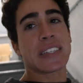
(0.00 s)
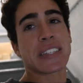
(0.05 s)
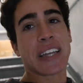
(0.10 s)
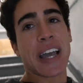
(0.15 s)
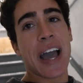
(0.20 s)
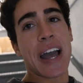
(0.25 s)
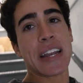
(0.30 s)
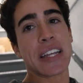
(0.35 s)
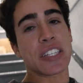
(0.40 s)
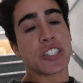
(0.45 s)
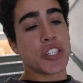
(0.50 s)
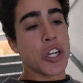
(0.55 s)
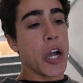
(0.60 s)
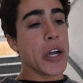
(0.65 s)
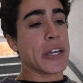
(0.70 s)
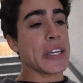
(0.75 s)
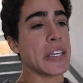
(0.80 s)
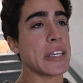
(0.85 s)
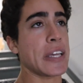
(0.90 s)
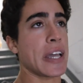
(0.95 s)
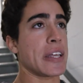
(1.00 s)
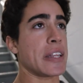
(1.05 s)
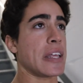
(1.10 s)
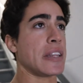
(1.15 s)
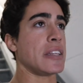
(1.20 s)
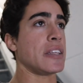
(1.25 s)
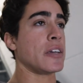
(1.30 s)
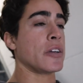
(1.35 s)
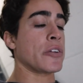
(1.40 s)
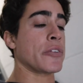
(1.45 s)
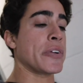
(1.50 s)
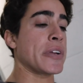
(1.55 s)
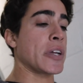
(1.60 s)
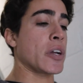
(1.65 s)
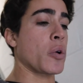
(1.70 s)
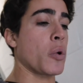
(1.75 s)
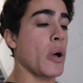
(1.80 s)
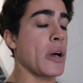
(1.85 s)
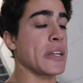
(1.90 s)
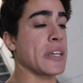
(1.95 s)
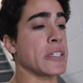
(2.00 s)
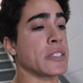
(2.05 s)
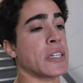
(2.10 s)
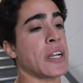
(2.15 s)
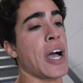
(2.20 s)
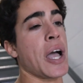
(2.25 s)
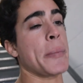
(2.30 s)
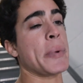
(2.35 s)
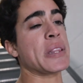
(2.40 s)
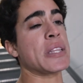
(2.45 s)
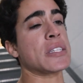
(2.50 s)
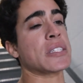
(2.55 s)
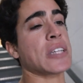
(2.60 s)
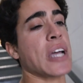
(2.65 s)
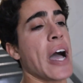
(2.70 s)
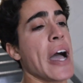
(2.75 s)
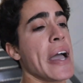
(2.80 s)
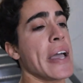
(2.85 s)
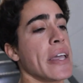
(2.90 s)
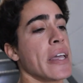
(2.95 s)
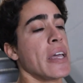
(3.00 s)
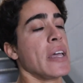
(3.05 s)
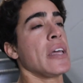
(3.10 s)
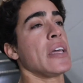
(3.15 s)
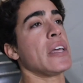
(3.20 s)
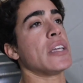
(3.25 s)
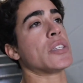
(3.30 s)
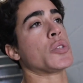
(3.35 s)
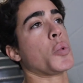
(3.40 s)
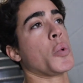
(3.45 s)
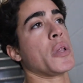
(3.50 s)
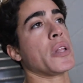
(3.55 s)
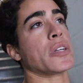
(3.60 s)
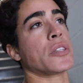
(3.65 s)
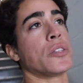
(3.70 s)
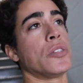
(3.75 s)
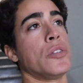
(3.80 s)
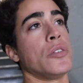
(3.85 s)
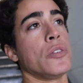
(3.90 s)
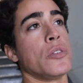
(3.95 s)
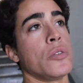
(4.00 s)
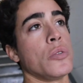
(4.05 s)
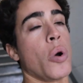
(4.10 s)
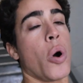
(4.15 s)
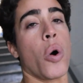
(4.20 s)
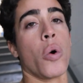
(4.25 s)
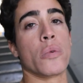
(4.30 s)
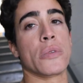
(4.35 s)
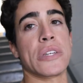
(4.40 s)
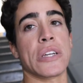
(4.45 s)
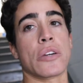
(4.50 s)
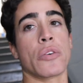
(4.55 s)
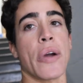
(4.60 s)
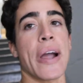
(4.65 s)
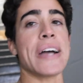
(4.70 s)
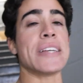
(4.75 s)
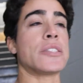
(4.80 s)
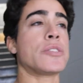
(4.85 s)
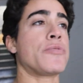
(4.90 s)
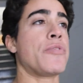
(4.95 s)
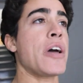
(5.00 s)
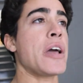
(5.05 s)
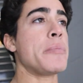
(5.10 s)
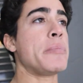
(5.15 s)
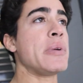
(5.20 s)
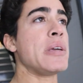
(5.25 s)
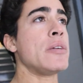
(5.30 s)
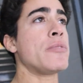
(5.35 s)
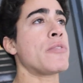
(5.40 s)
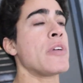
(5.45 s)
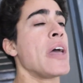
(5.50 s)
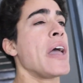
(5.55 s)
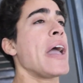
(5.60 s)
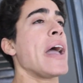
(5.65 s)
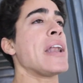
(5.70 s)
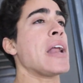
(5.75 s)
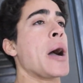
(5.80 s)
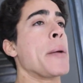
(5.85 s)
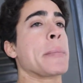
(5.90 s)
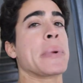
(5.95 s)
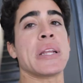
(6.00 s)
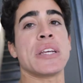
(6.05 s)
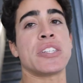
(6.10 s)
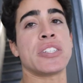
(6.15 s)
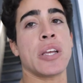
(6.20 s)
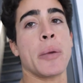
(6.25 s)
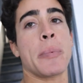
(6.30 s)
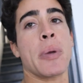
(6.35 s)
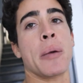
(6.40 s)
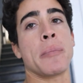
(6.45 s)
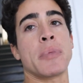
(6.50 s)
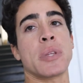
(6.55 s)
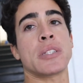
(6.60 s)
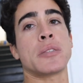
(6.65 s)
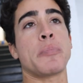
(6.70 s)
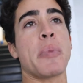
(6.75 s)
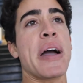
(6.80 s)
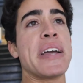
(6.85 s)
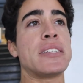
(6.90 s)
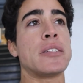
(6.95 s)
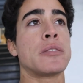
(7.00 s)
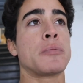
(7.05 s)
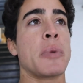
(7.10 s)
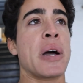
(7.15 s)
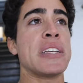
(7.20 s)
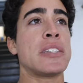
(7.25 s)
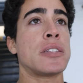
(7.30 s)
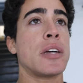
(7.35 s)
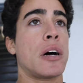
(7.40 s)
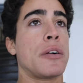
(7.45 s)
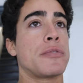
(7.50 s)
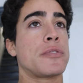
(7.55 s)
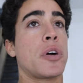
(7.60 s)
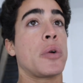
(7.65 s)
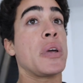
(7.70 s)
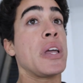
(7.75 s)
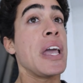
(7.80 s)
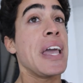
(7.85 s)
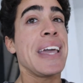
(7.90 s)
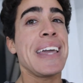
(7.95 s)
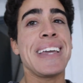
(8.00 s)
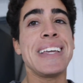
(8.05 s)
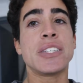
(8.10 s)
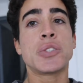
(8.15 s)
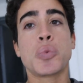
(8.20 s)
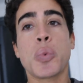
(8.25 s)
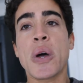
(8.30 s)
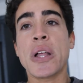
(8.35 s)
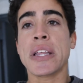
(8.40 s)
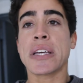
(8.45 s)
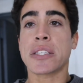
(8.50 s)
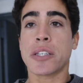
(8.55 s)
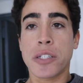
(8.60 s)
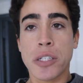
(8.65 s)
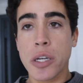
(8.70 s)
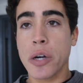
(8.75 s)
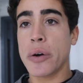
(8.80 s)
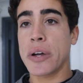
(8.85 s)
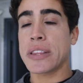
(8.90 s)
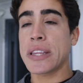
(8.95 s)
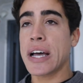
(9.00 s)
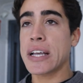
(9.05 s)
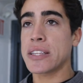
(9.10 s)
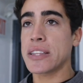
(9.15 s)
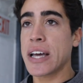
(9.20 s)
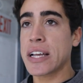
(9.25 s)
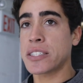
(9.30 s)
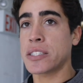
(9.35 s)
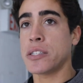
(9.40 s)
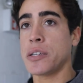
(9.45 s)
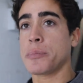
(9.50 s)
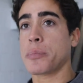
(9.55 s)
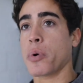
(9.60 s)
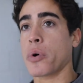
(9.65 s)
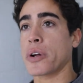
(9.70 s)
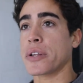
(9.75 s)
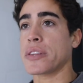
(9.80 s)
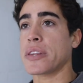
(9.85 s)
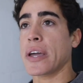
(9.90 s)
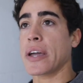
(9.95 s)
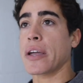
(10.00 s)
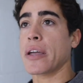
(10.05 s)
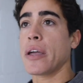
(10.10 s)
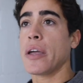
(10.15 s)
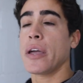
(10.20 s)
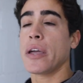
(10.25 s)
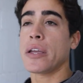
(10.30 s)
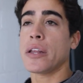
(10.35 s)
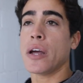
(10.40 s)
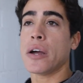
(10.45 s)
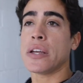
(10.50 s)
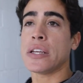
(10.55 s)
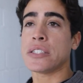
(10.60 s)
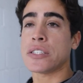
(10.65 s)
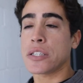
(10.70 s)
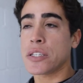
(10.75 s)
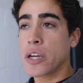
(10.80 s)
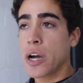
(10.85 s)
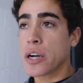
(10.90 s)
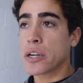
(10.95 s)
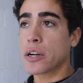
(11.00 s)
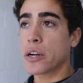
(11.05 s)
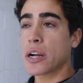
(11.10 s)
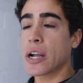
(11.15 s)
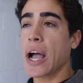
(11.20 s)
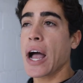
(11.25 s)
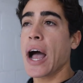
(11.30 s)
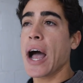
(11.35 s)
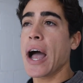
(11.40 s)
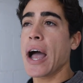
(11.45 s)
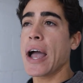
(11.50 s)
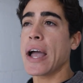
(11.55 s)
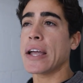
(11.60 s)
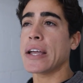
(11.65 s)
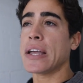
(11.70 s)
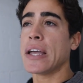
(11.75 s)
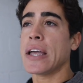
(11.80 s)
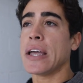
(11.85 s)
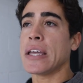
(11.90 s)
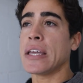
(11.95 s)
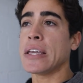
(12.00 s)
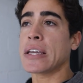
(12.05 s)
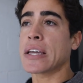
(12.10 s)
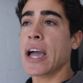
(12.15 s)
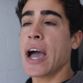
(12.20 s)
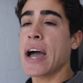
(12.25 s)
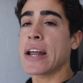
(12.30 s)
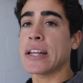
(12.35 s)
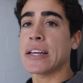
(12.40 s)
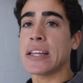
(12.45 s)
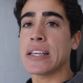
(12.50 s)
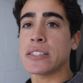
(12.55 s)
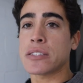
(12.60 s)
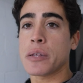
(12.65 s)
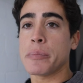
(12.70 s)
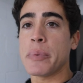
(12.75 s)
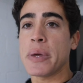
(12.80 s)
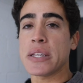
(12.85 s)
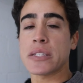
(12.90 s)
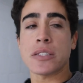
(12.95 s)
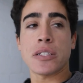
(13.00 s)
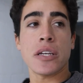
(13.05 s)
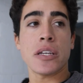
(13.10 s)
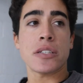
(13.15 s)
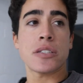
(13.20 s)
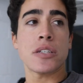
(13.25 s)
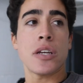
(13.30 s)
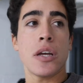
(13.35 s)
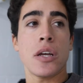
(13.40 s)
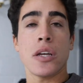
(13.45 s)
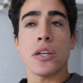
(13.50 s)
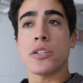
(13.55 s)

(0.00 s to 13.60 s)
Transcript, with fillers: It's kind of junky and, and, the ingredient quality isn't high, but this guy is willing to do only grass fed beef and I'm gonna ship him the spices myself. So he's willing to do it. That, that's the important thing. You know, he's a younger guy, he kind of needs the business.